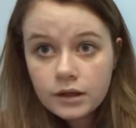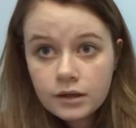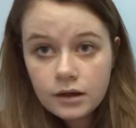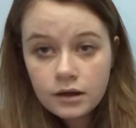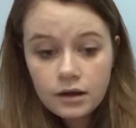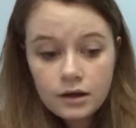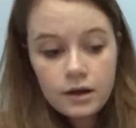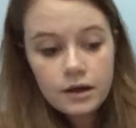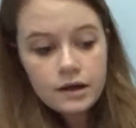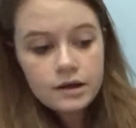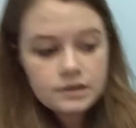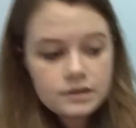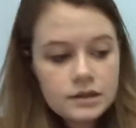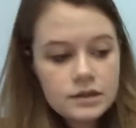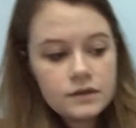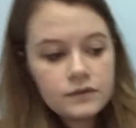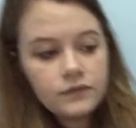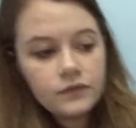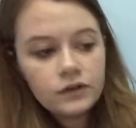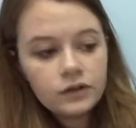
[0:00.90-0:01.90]
morning guys,
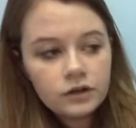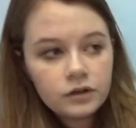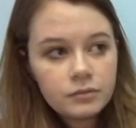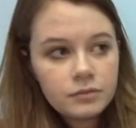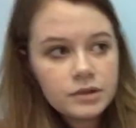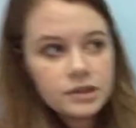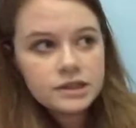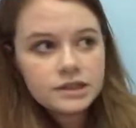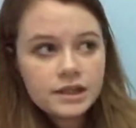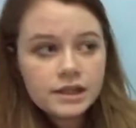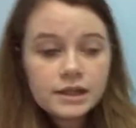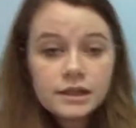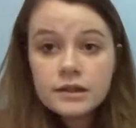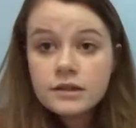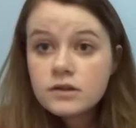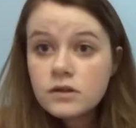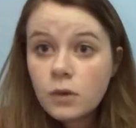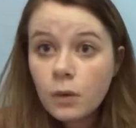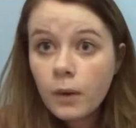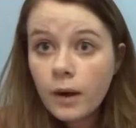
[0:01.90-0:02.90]
it's Vlogmas day
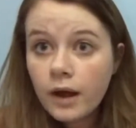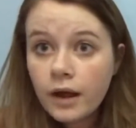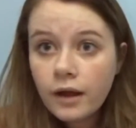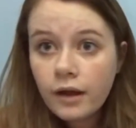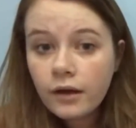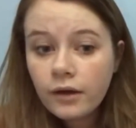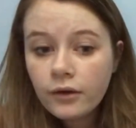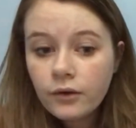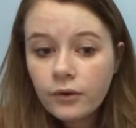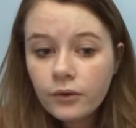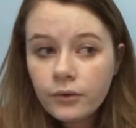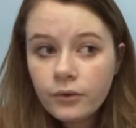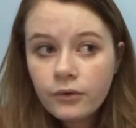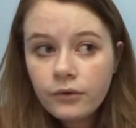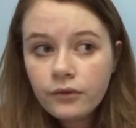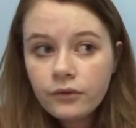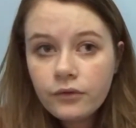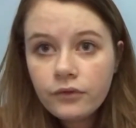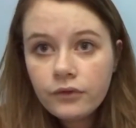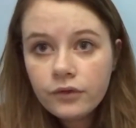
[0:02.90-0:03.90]
12,
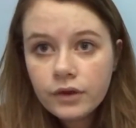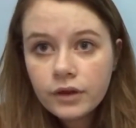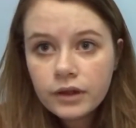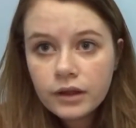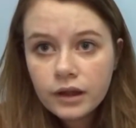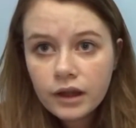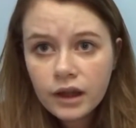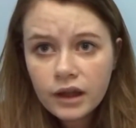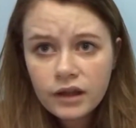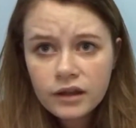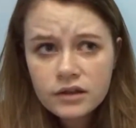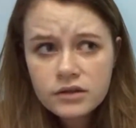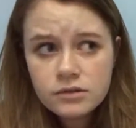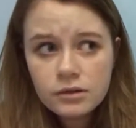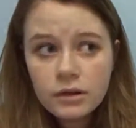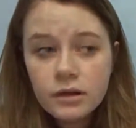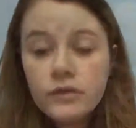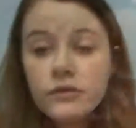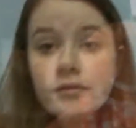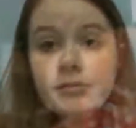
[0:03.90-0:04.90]
yeah
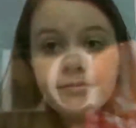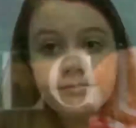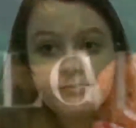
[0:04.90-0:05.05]
12.